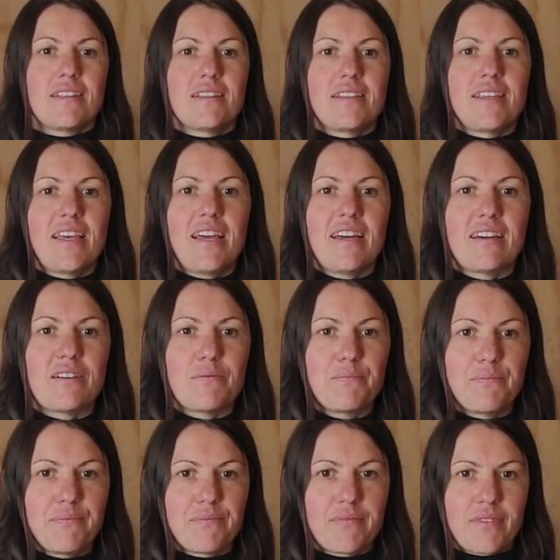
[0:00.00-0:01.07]
Now,
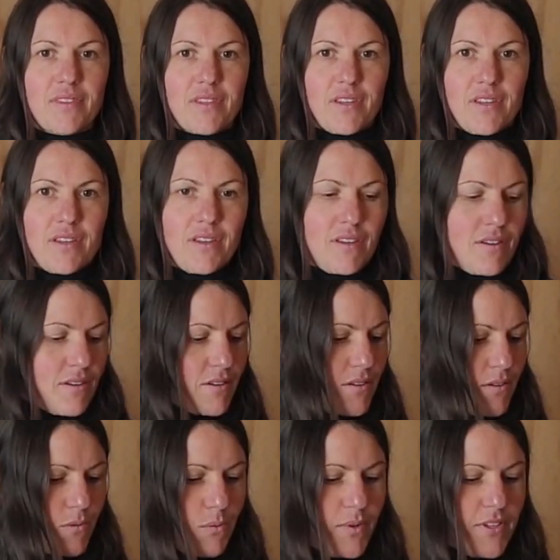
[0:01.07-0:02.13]

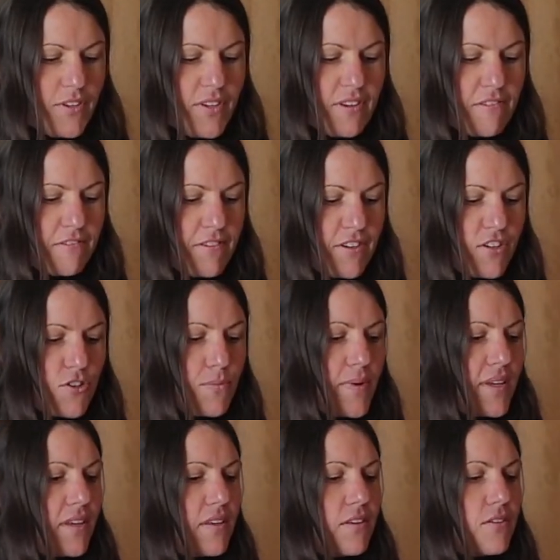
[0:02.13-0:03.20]
when you have finished
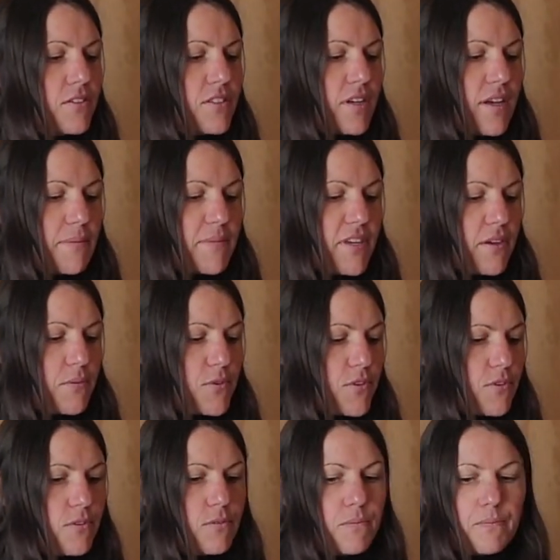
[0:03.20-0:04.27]
making your time
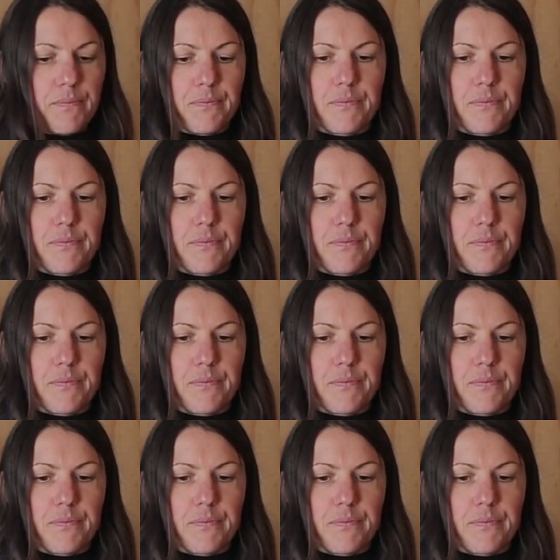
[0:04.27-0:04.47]
capsule,